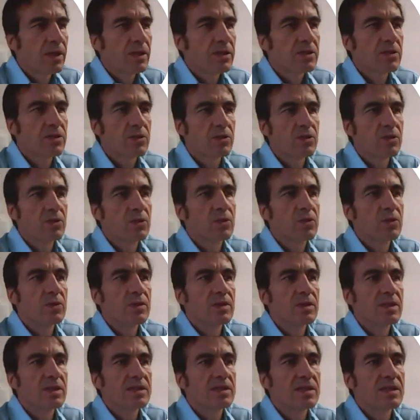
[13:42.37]

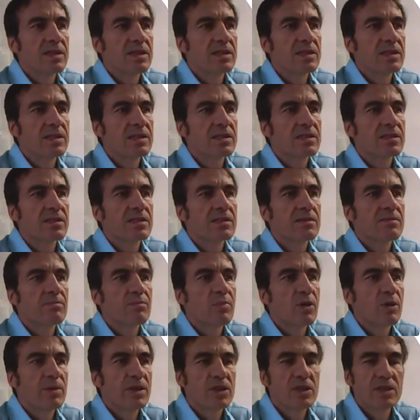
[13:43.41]
So this is
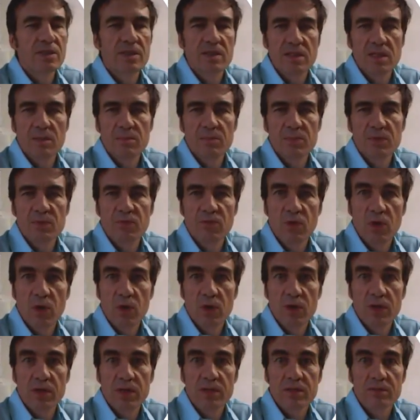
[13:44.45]
permission slips
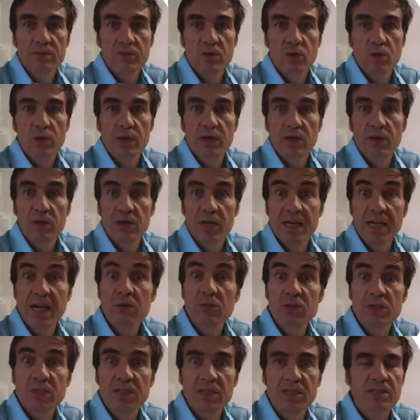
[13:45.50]
for going on an
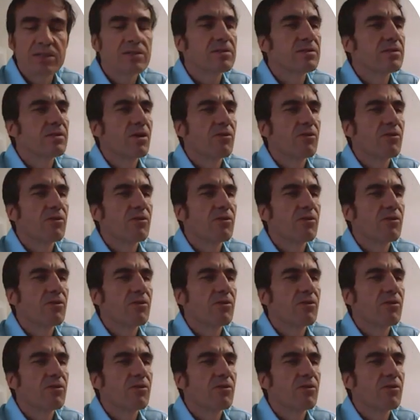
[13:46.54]
outing,